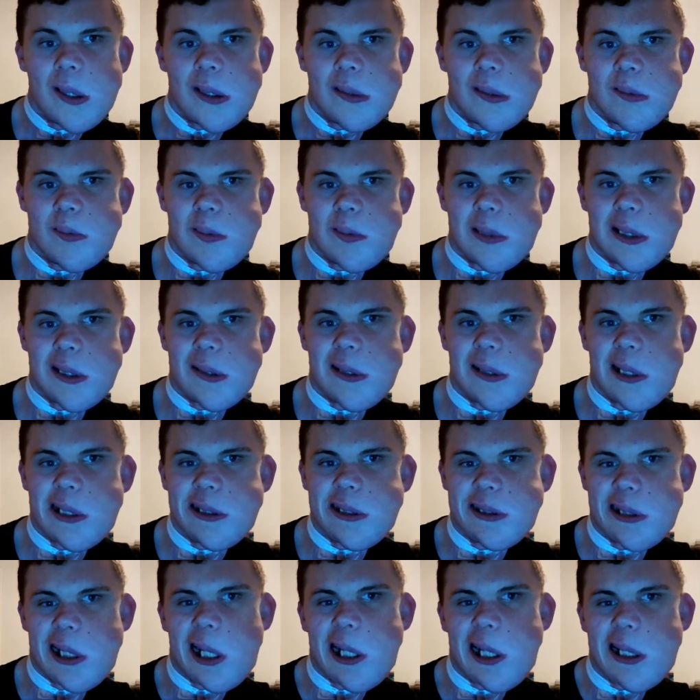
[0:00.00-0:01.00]

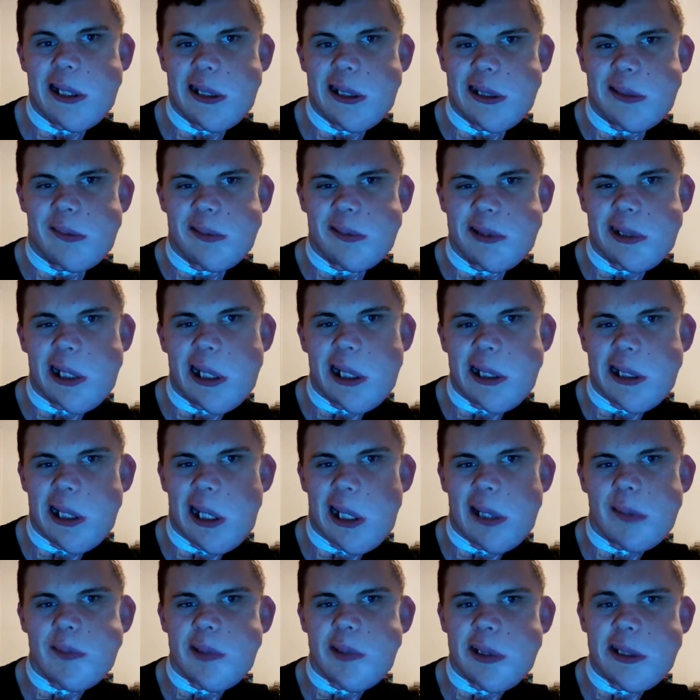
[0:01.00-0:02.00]
And it was just
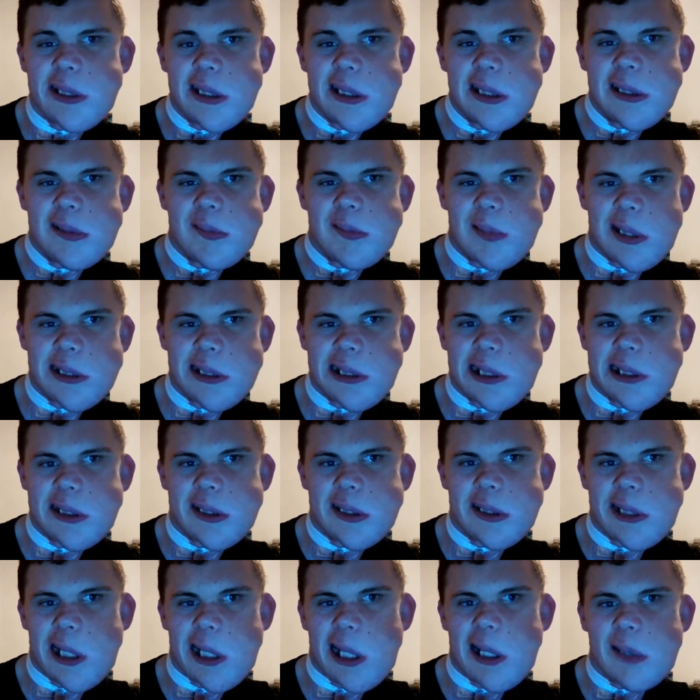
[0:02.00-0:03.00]
everything I
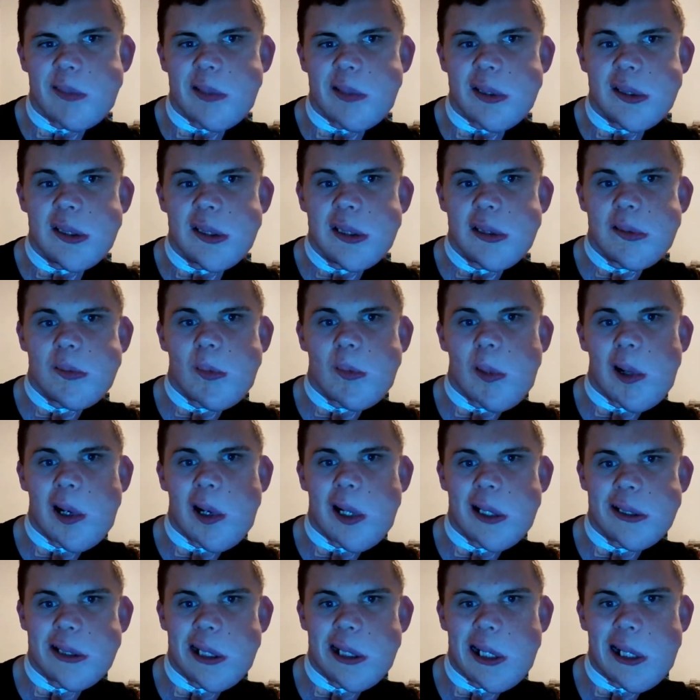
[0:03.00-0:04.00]
could ever
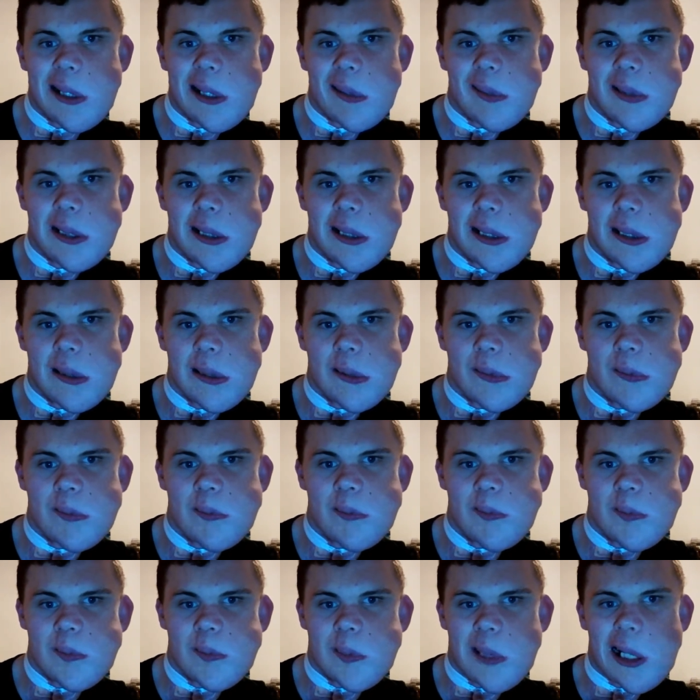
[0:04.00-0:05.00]
want out
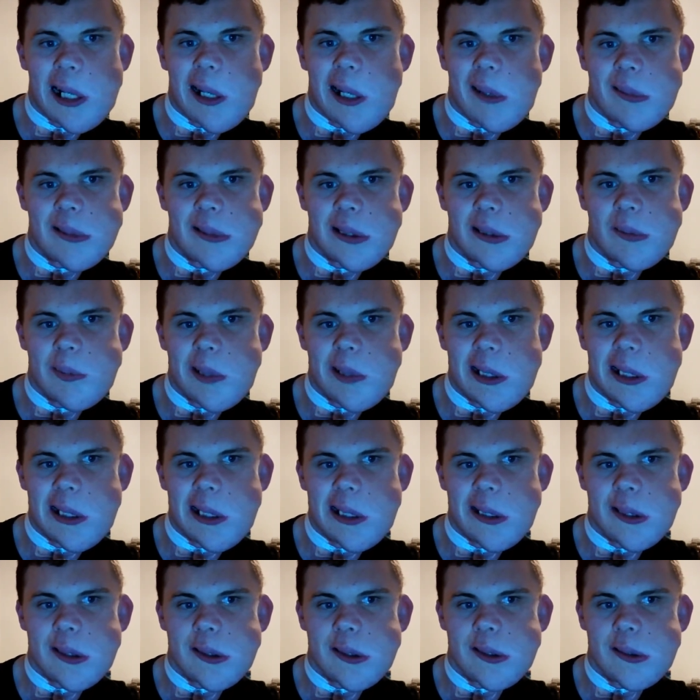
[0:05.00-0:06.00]
of
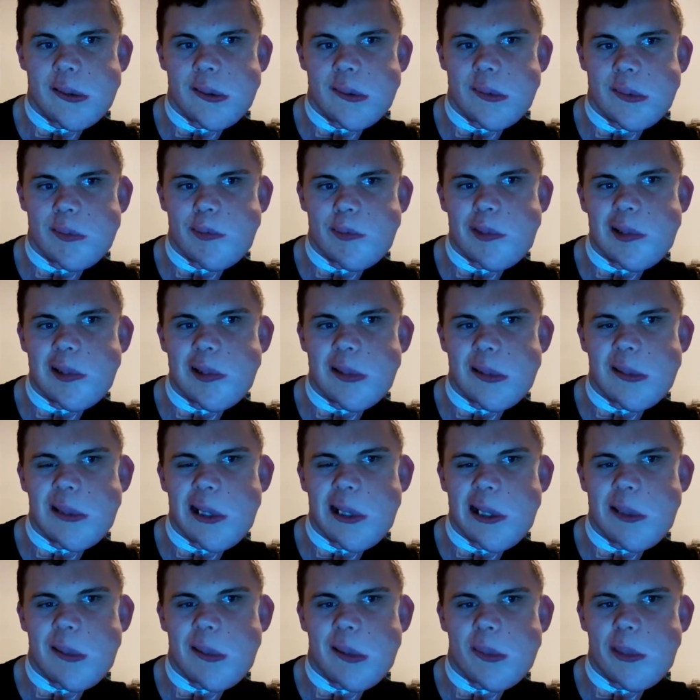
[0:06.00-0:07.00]
the
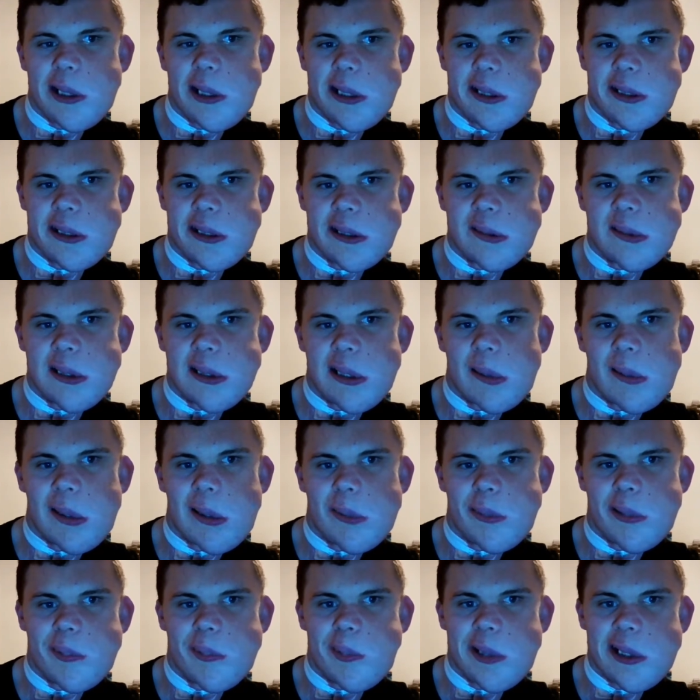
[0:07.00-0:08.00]
portrayal of material
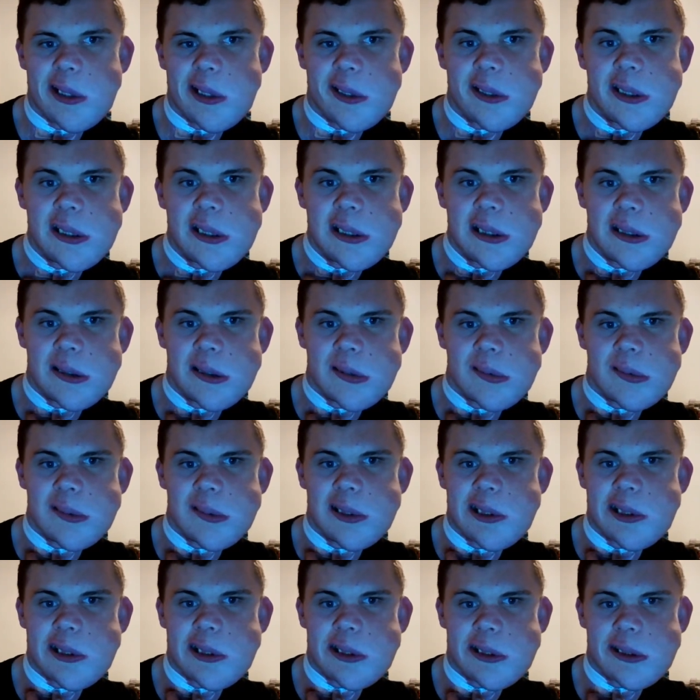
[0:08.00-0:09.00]
on the big
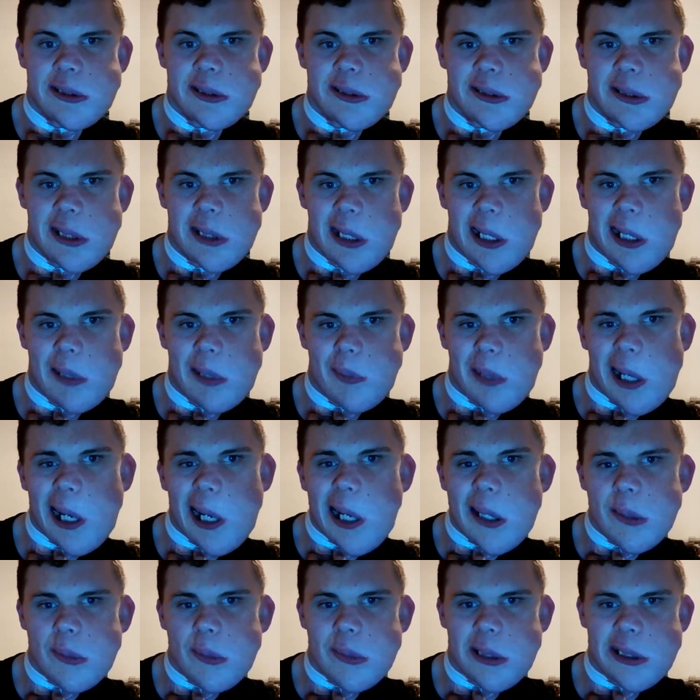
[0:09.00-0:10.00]
screen.
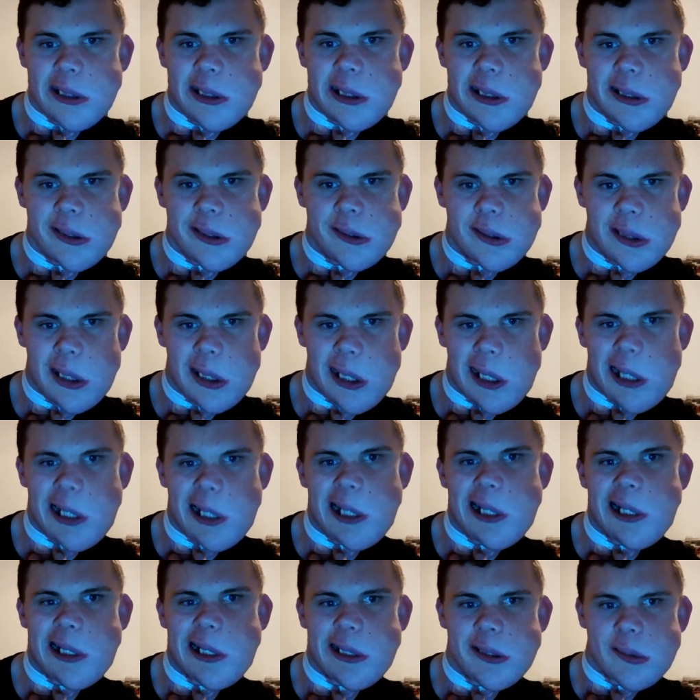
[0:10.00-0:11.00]

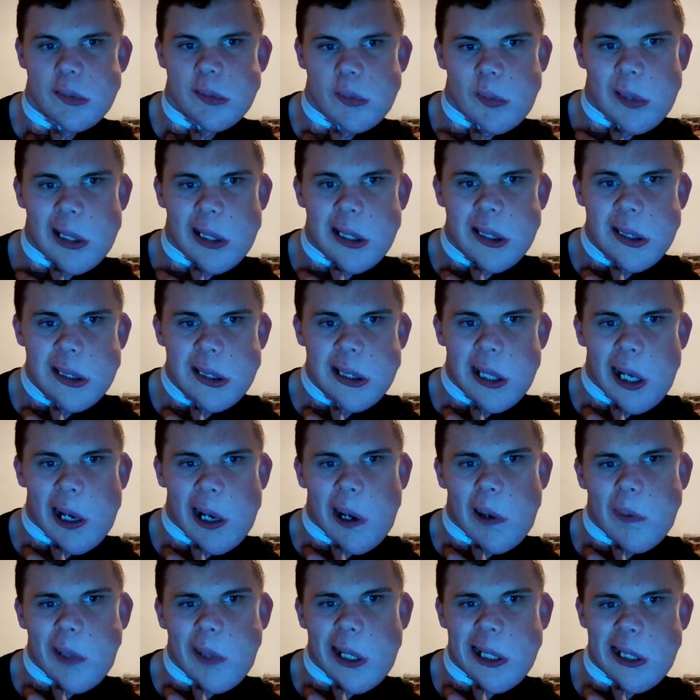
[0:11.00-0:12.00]
And with
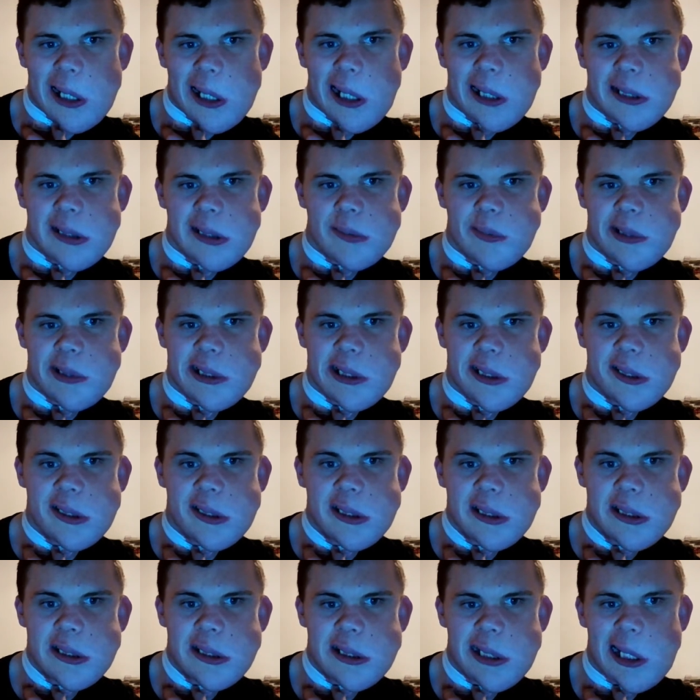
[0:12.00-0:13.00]
all that kind of being
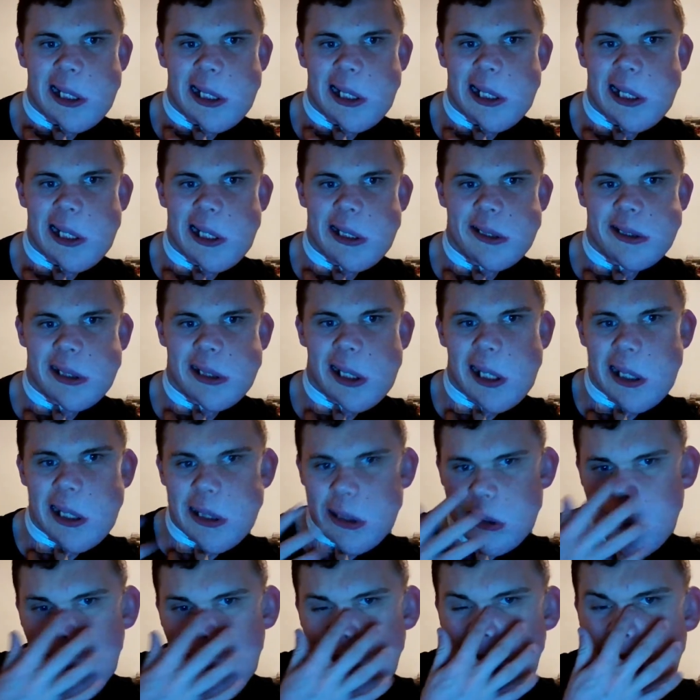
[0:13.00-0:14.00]
said,
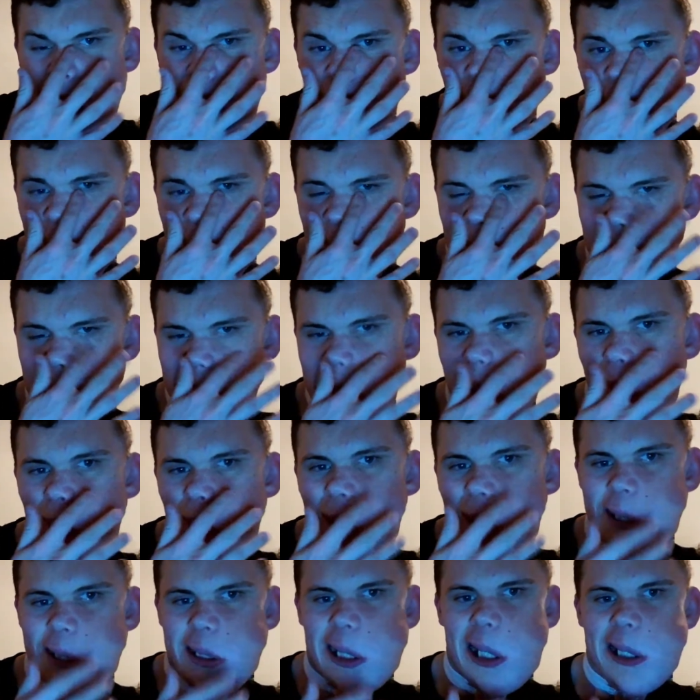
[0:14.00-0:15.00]
I sort of feel
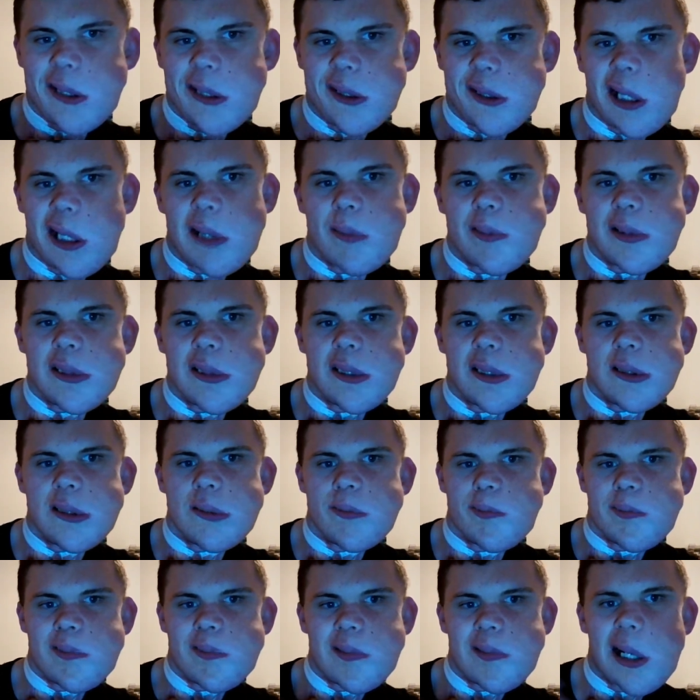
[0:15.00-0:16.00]
like
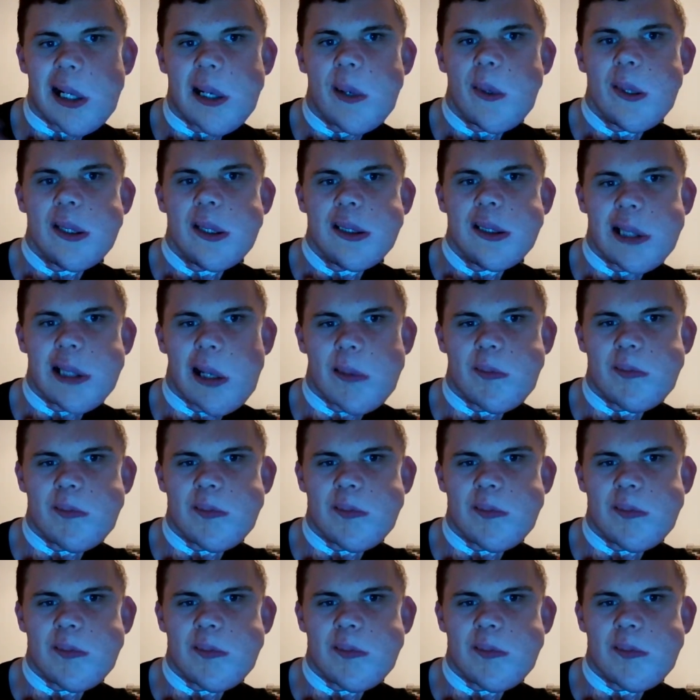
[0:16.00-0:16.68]
another problem that